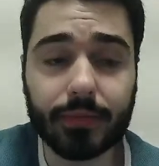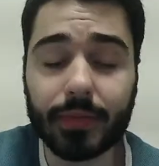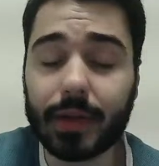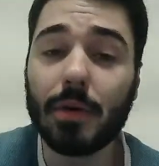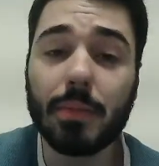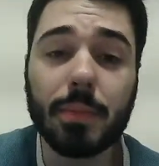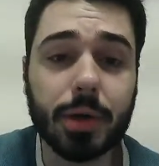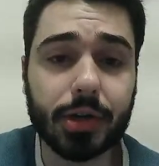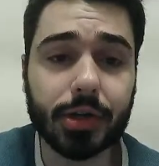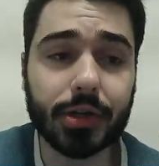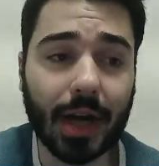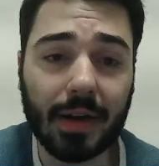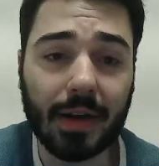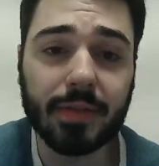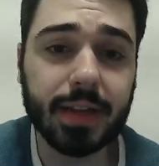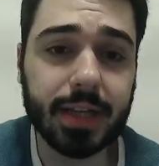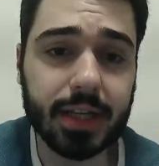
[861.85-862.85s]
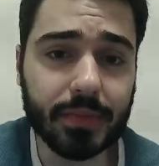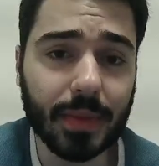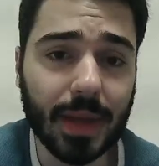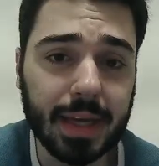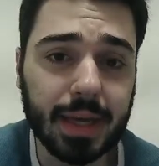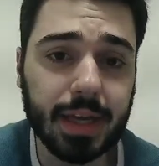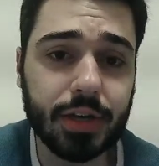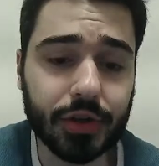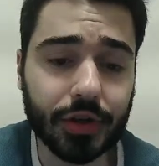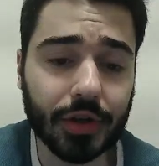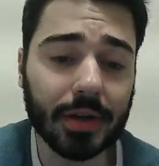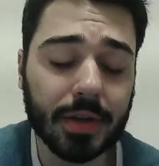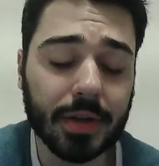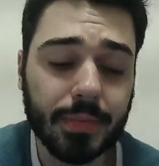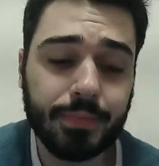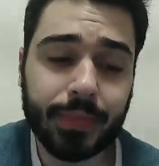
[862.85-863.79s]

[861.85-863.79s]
We know Mark Scheifele is playing injured.